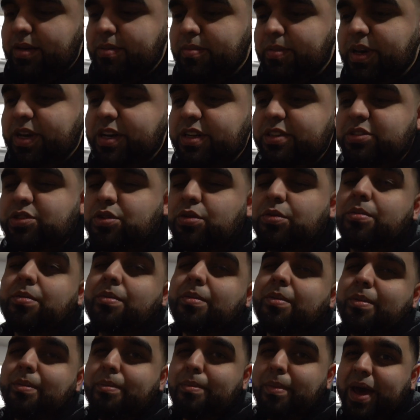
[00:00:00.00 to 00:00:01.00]
because you
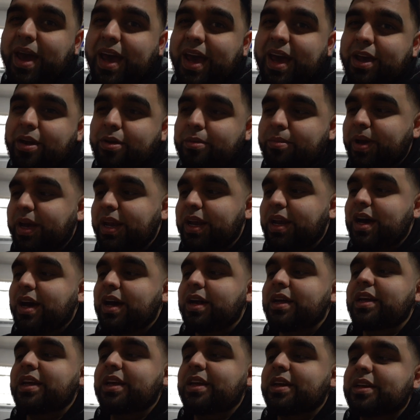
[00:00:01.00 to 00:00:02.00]
may or may
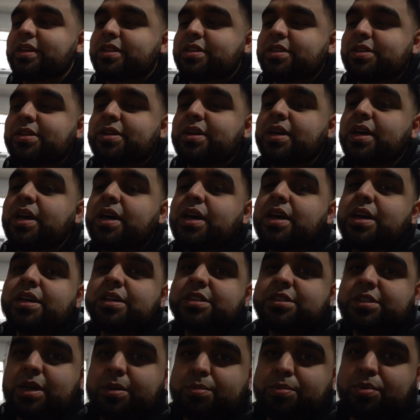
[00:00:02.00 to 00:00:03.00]
not need it to
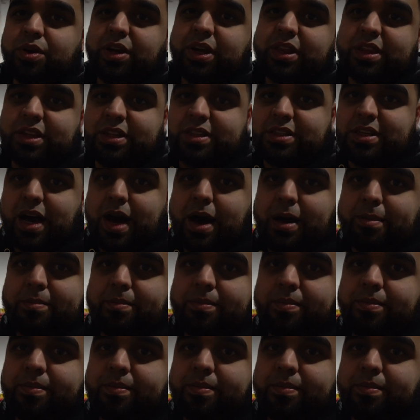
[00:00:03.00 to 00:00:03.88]
separate the top